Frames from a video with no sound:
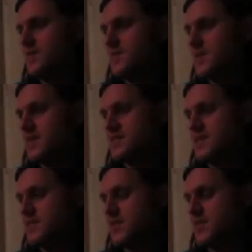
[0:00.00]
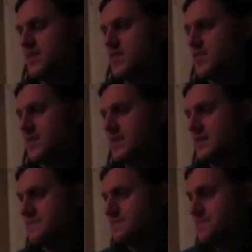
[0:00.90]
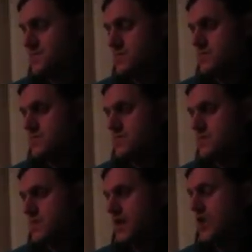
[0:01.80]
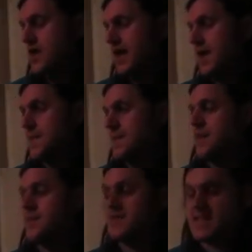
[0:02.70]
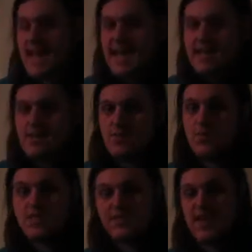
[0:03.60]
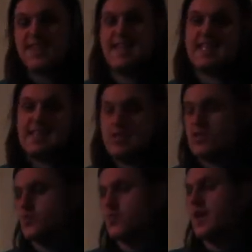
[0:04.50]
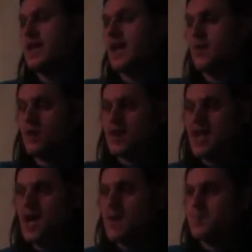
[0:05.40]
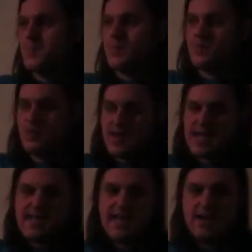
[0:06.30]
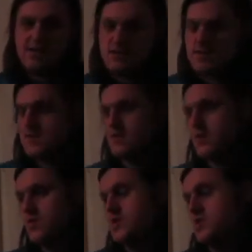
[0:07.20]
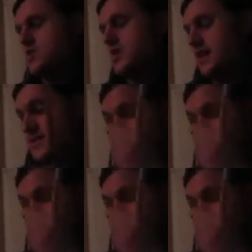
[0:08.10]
pick this stuff up very quickly. Okay, but then once you've got that down, just running up, running down, just your hands,